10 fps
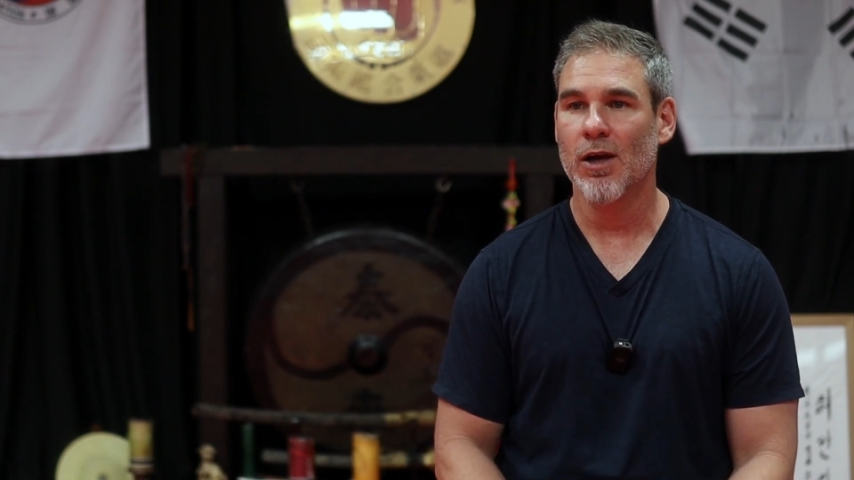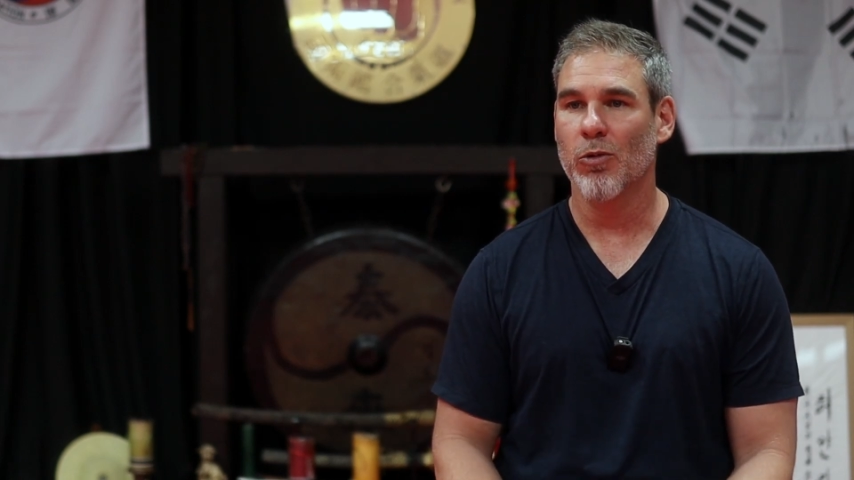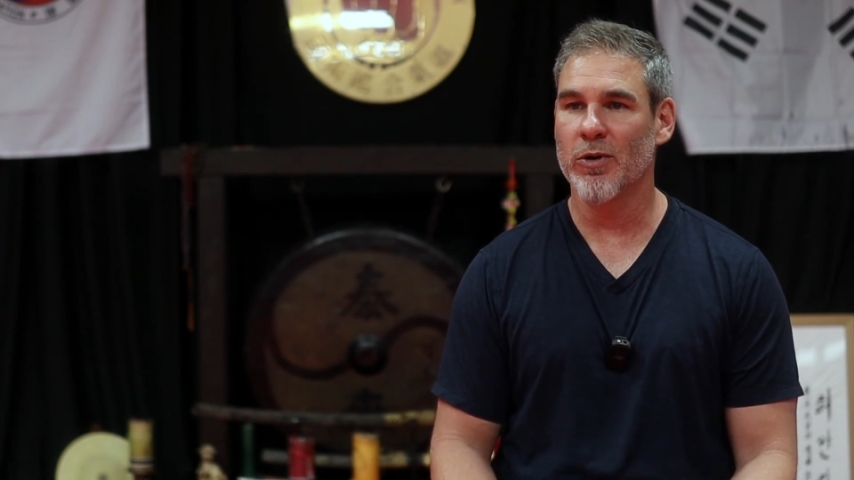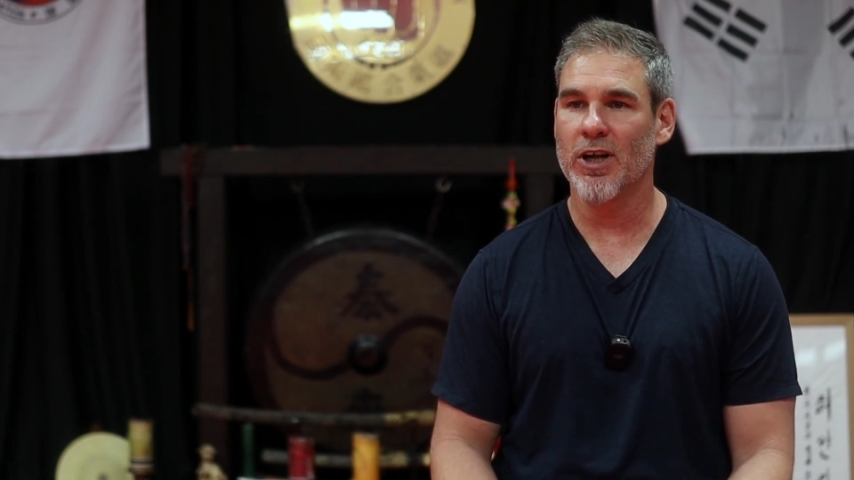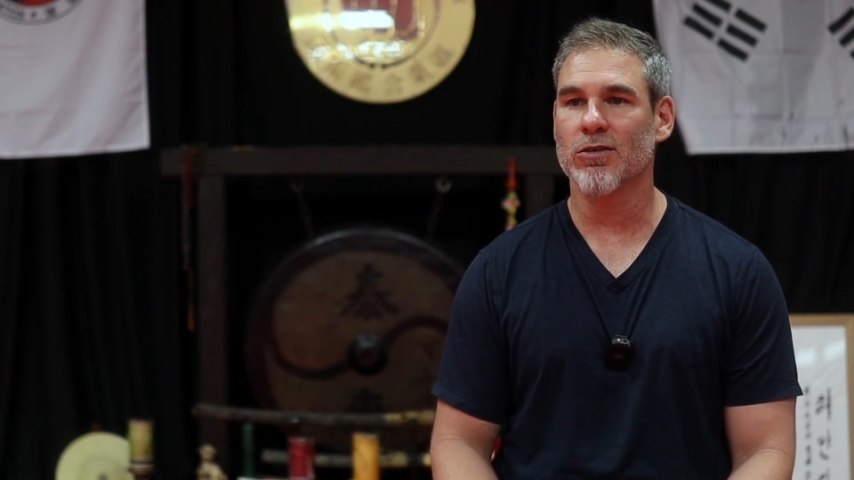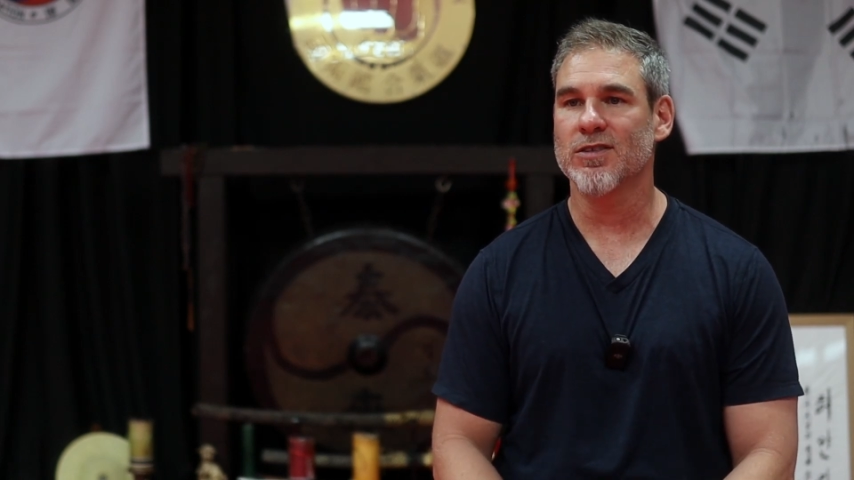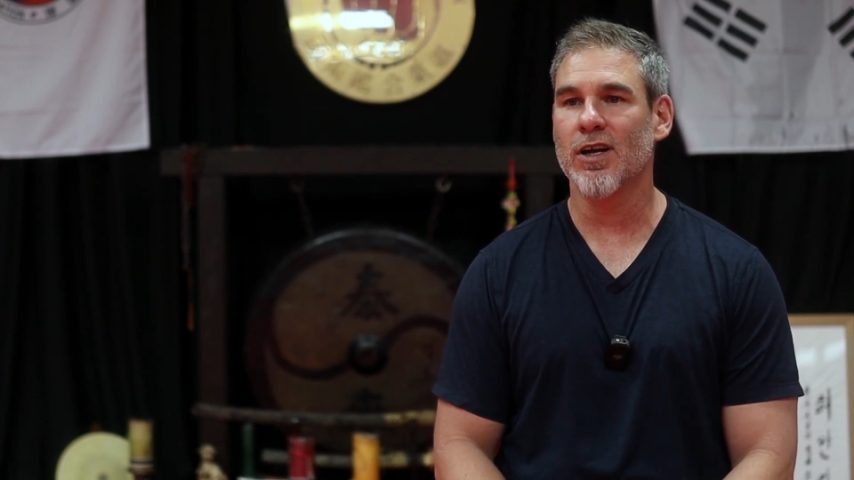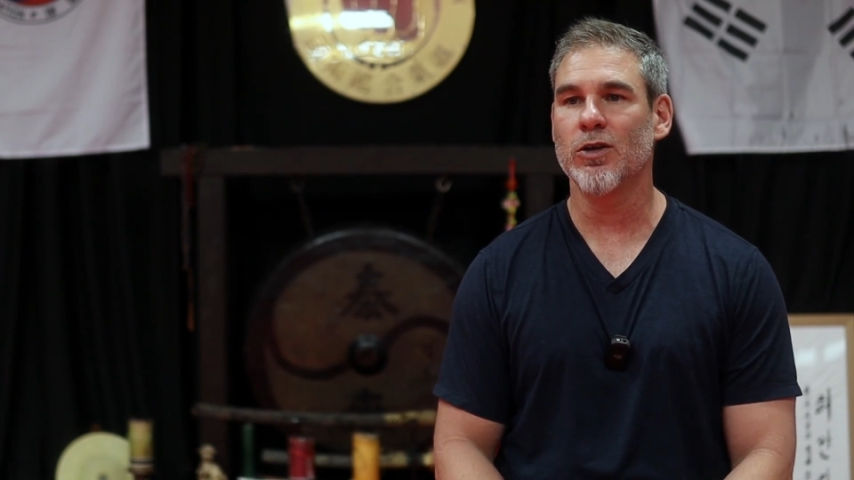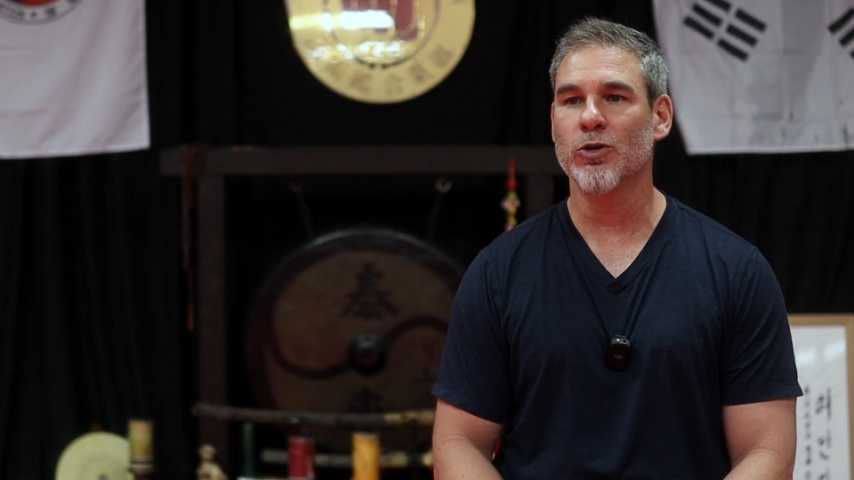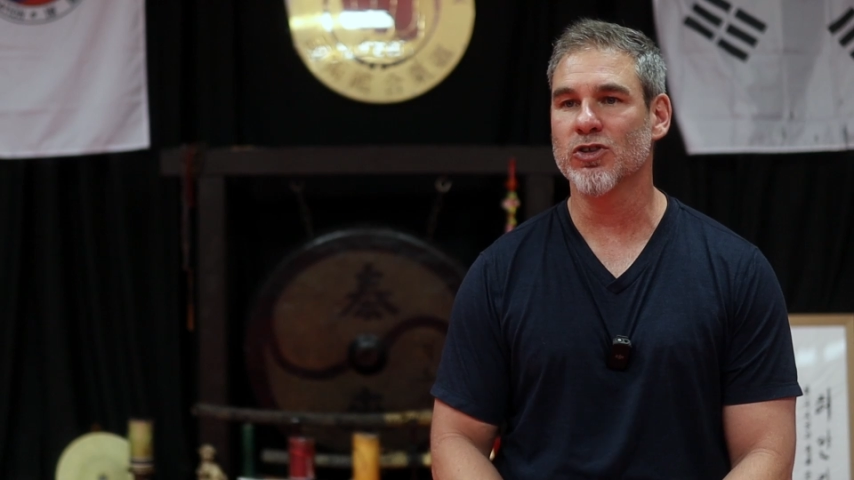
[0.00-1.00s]
But what they don't
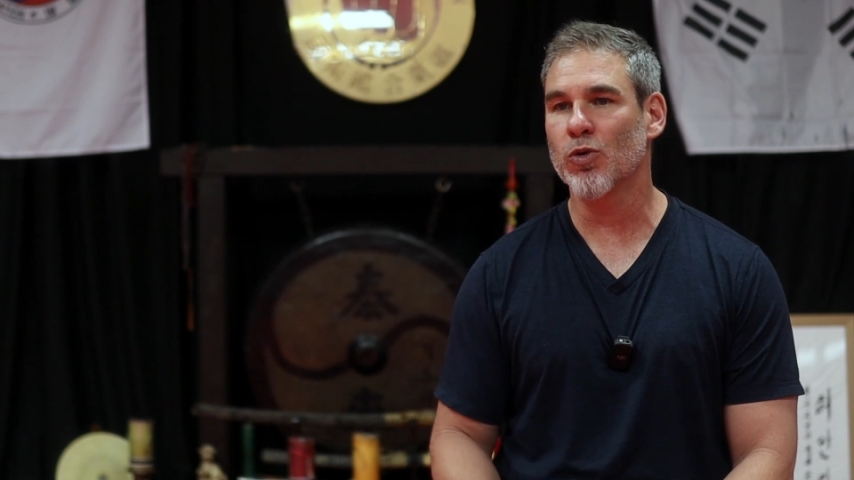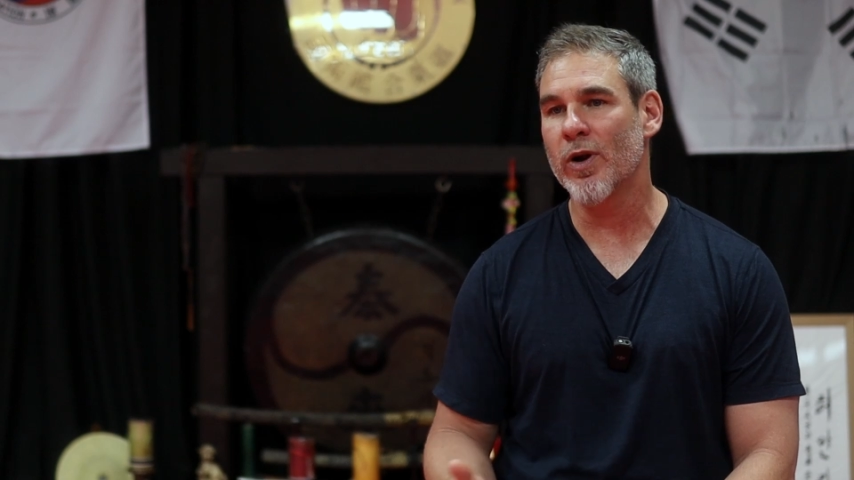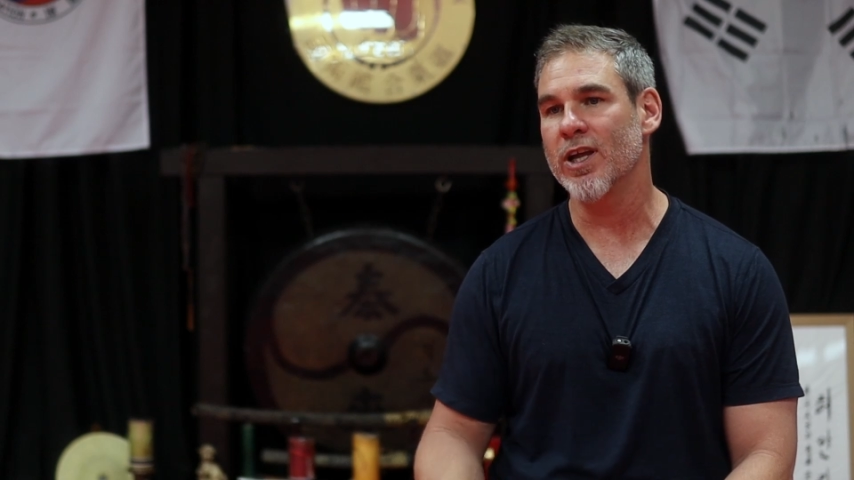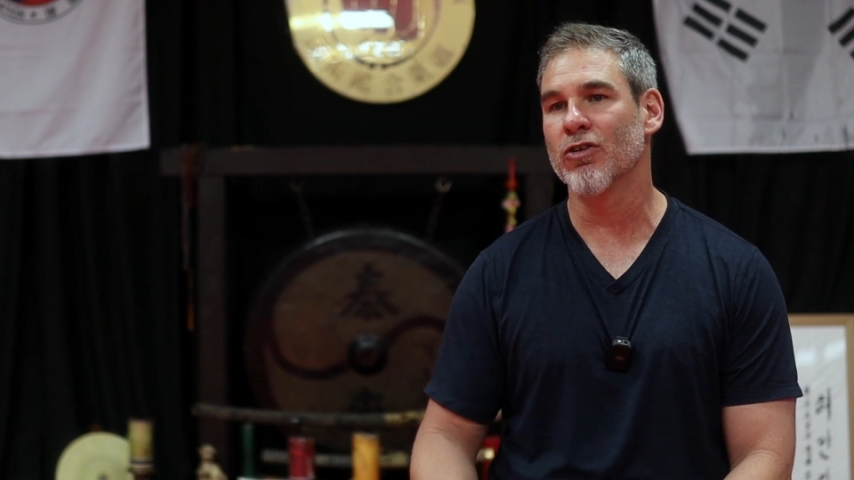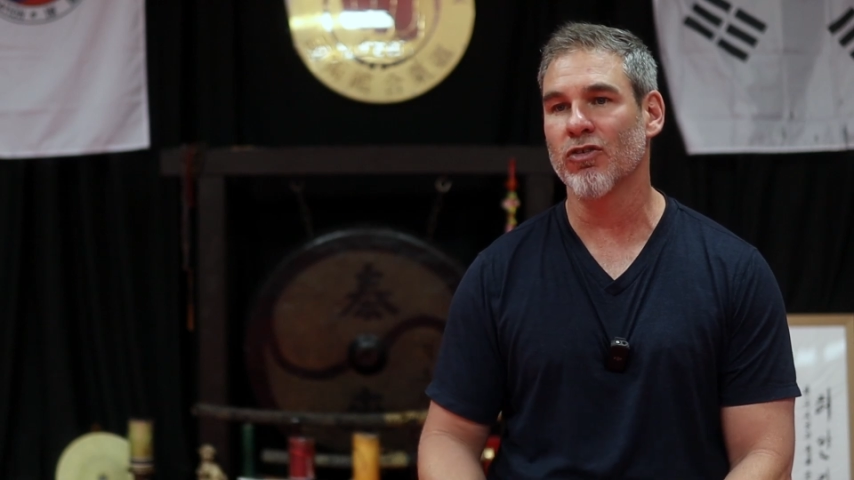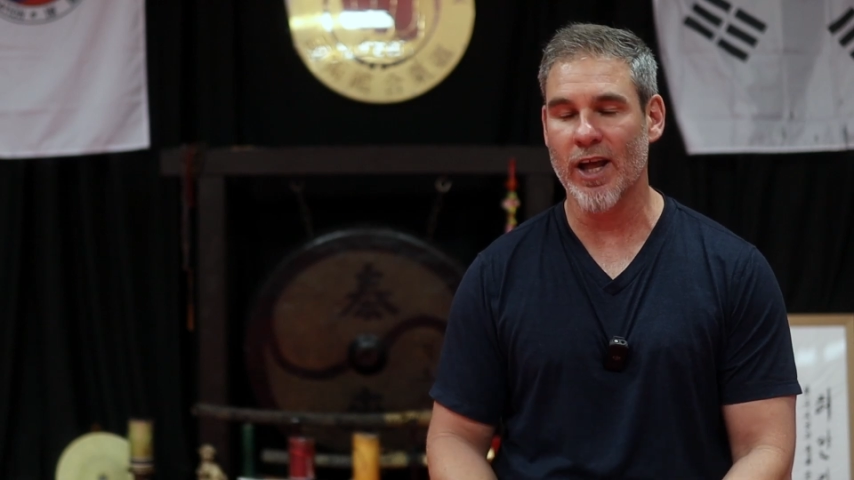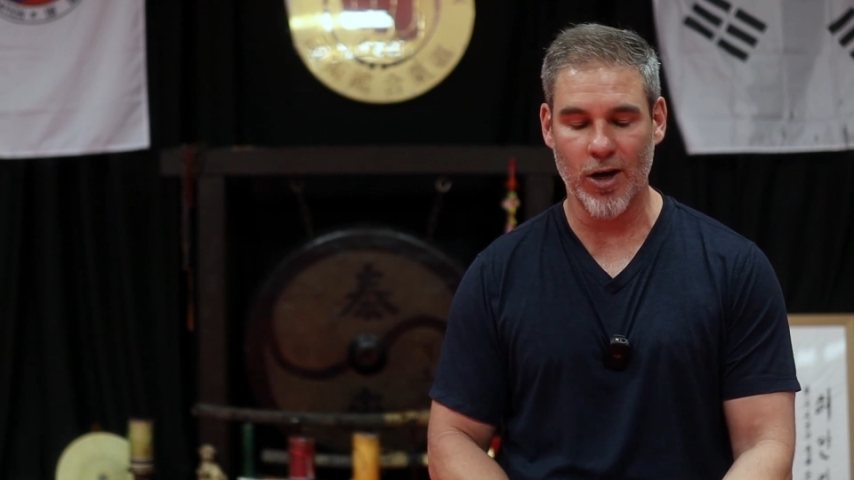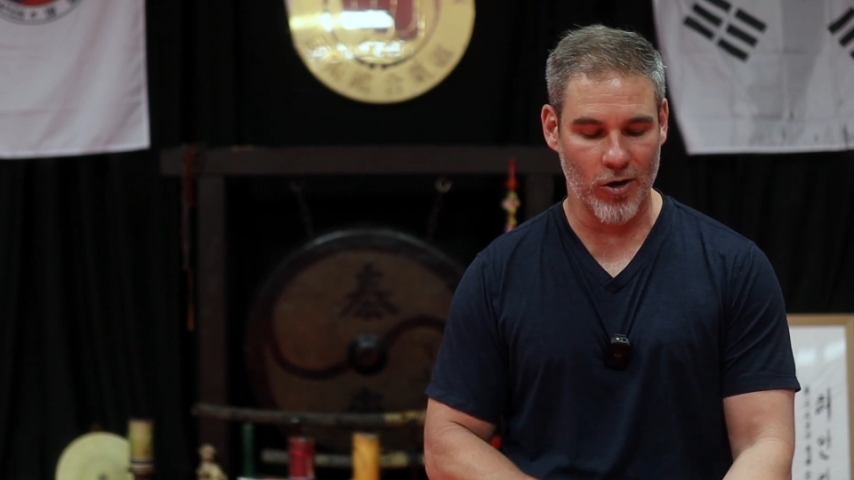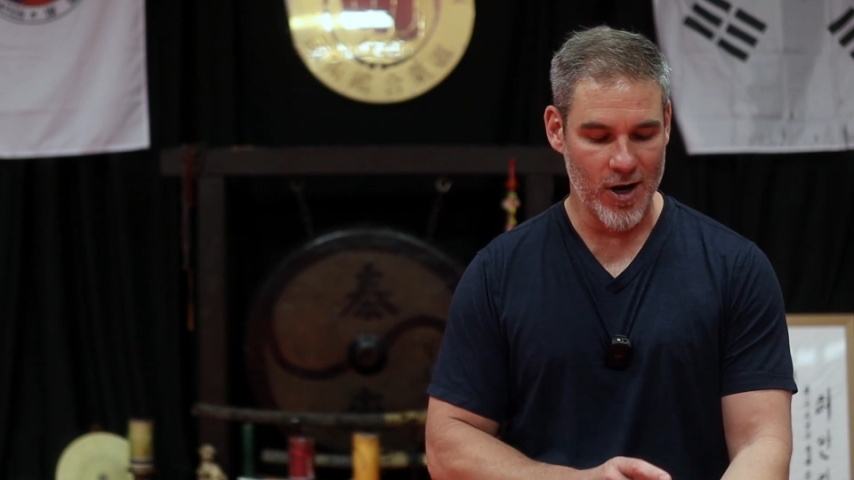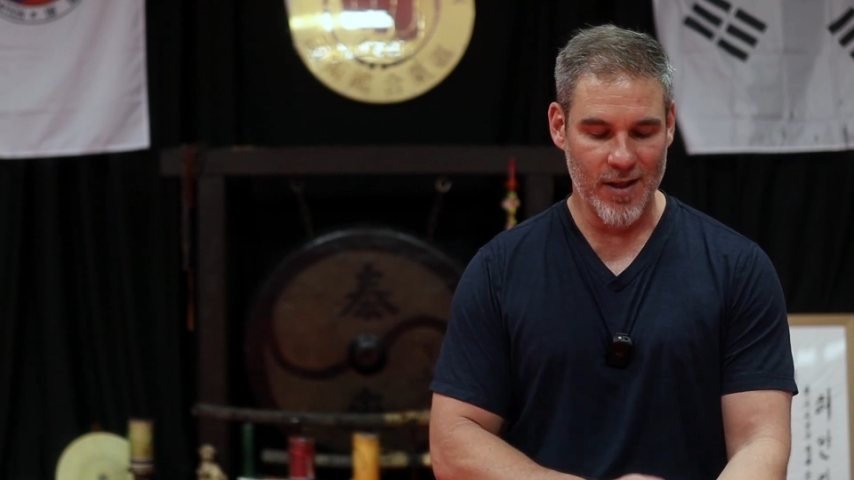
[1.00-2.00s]
tell you is 20 years
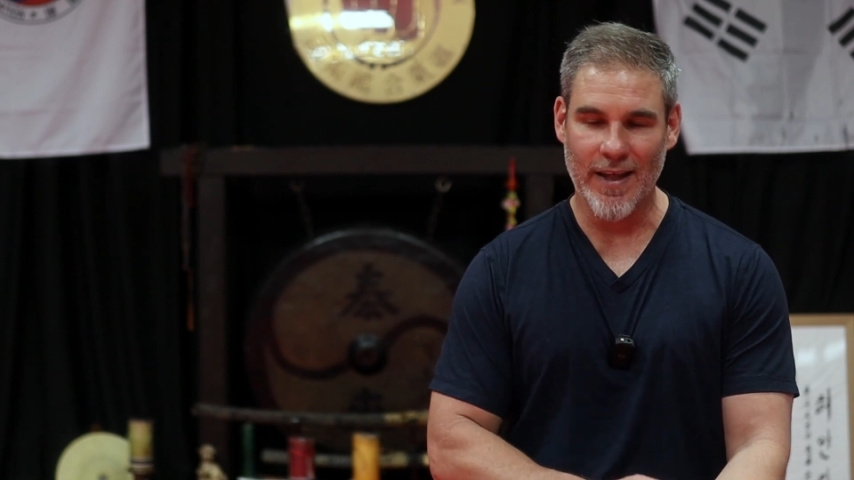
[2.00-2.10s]
later,